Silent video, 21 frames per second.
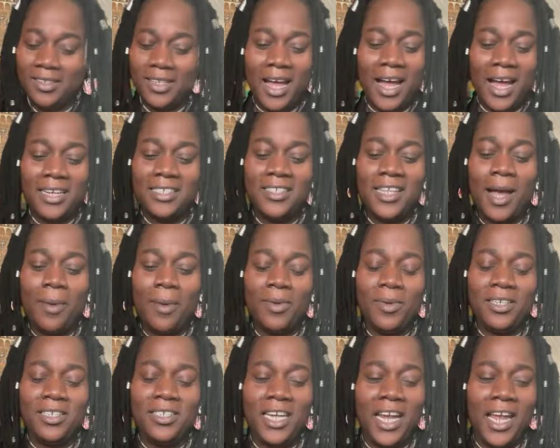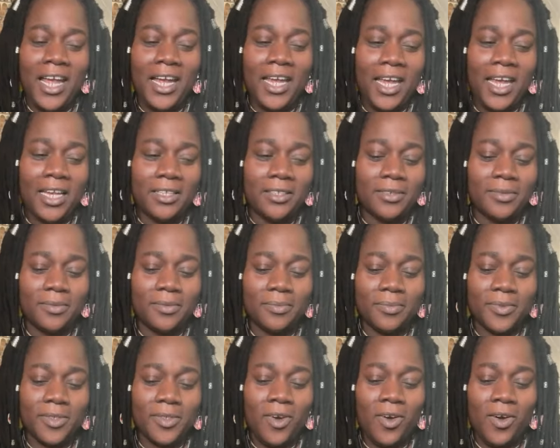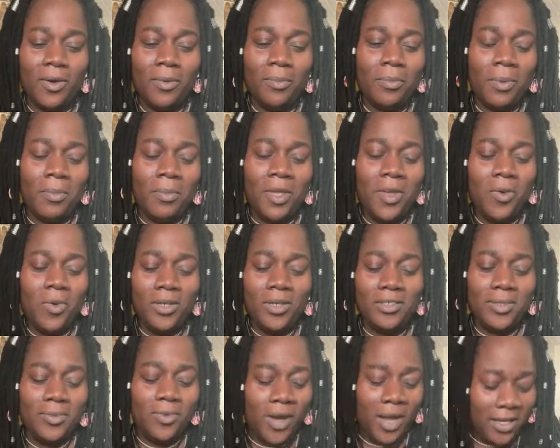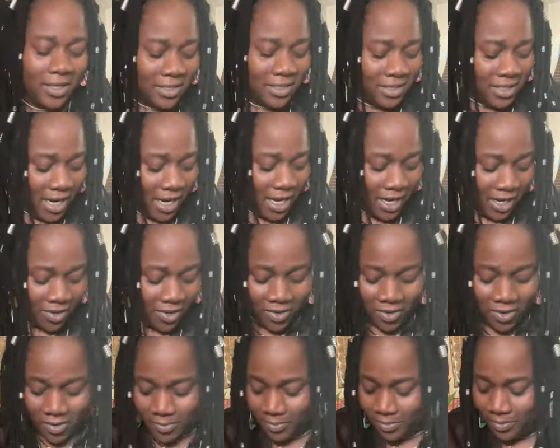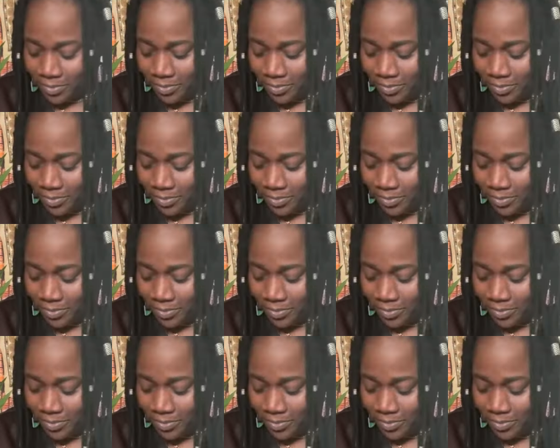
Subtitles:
And stop the shaking. Or maybe you was the one shaking. Or